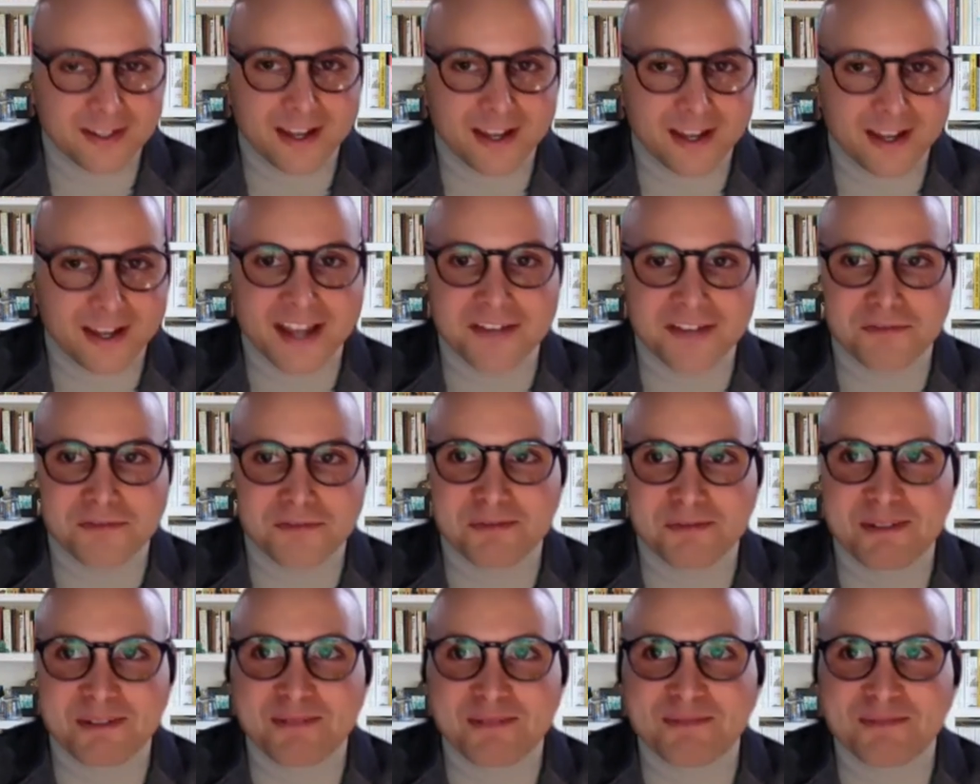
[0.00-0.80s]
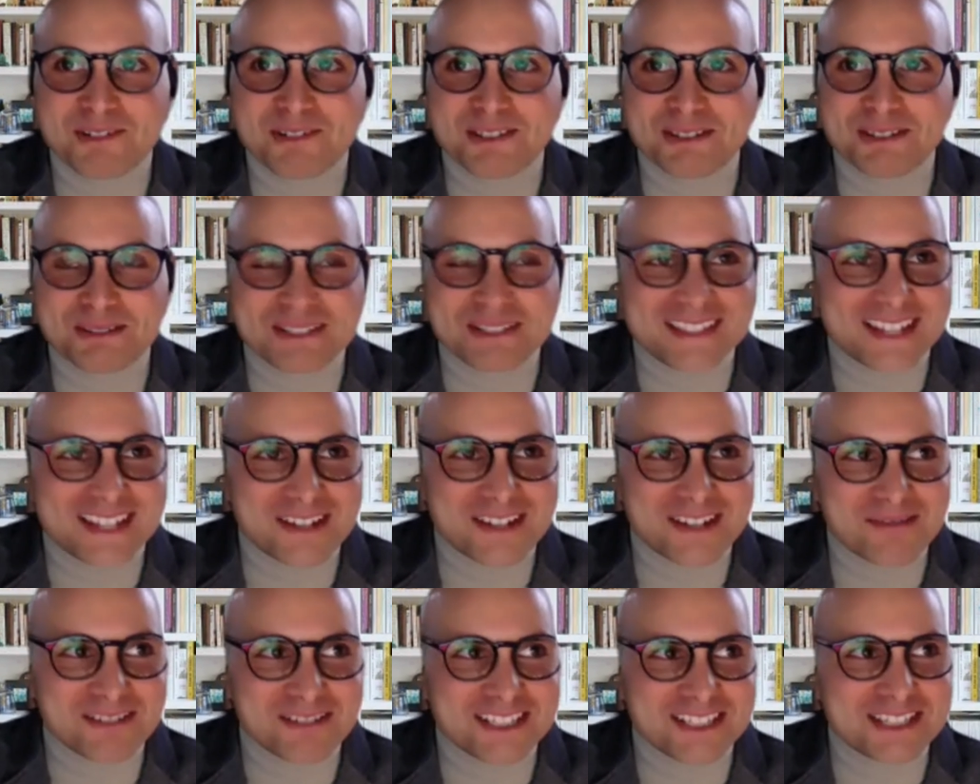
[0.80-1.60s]
I remember doing
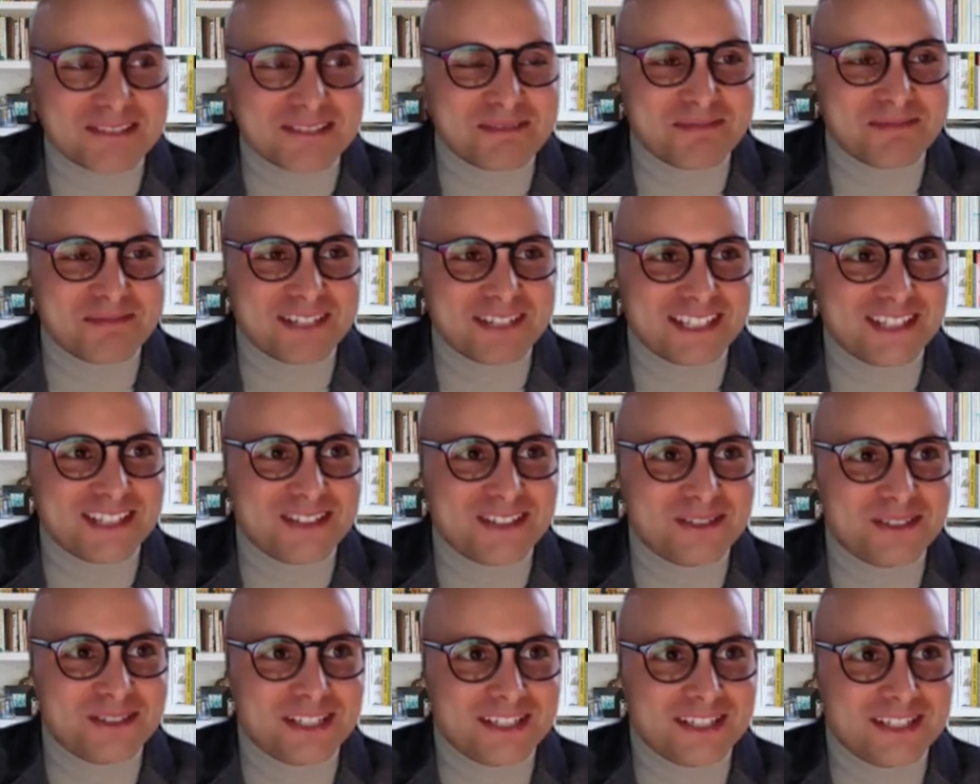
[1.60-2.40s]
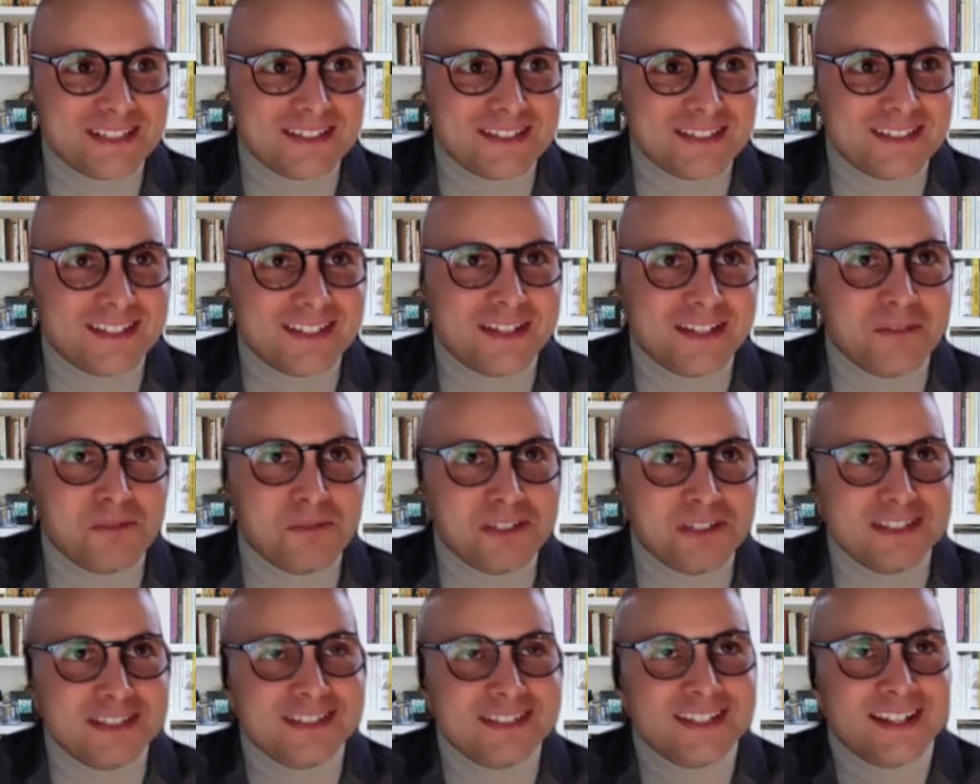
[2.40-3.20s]
that once with my students and
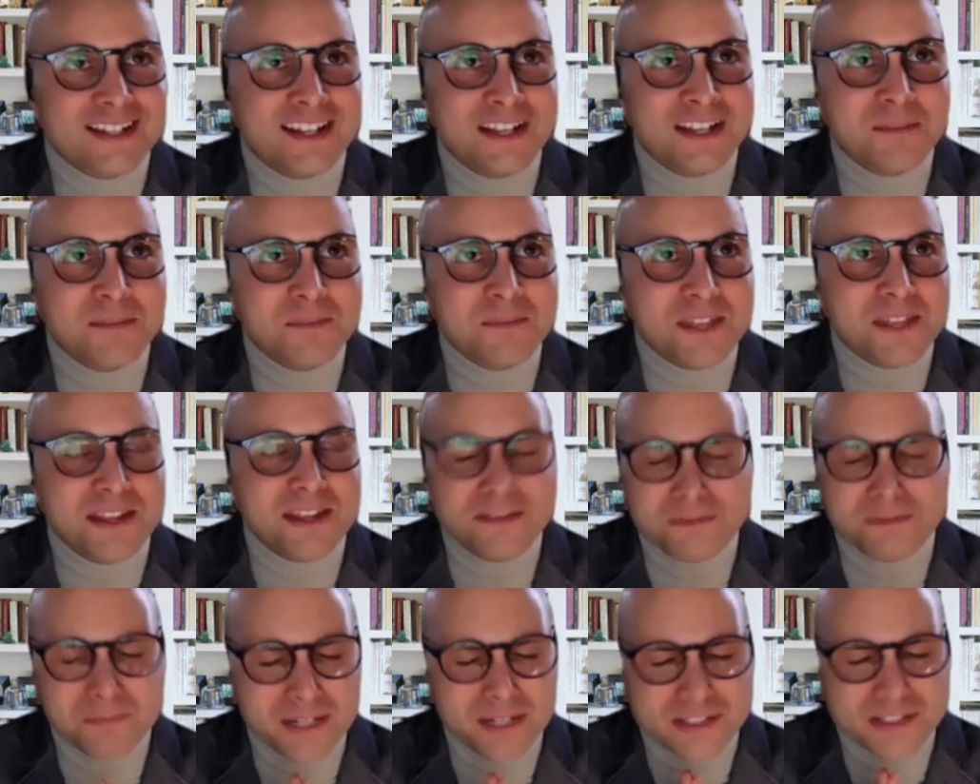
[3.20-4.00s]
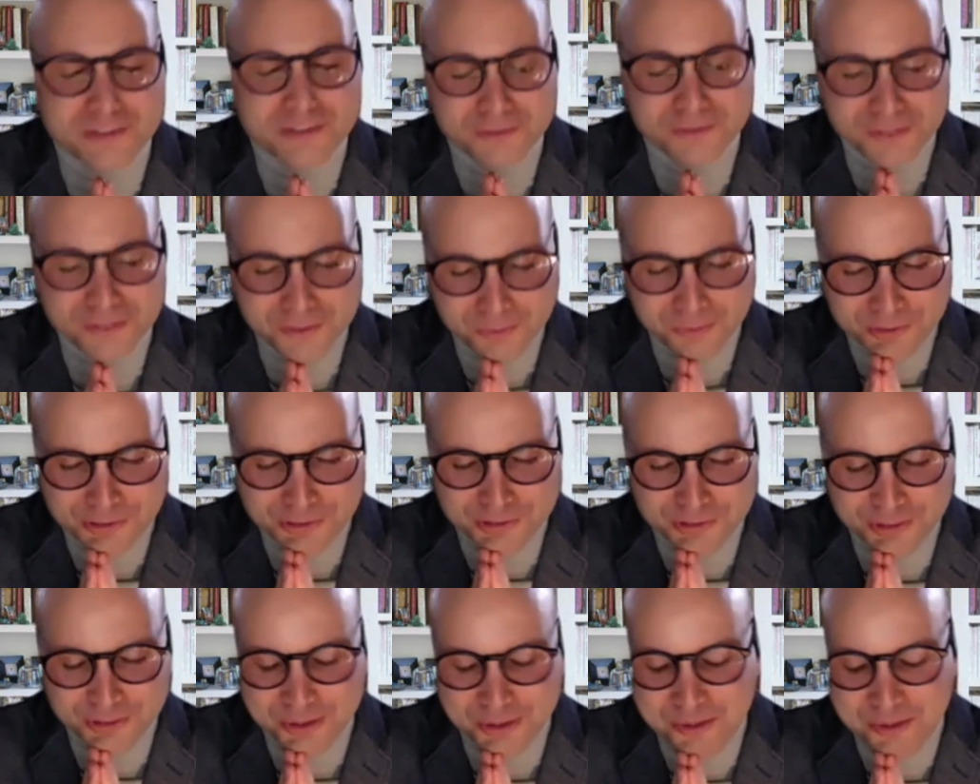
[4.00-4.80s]
one time, and my students were
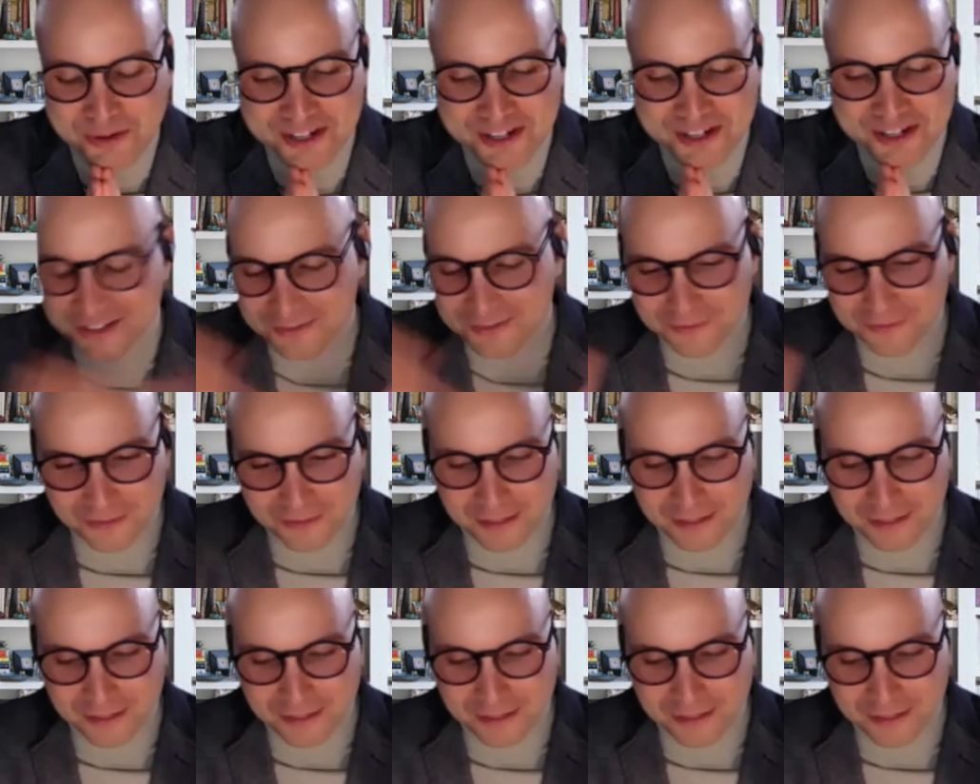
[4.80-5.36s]
so wonderful.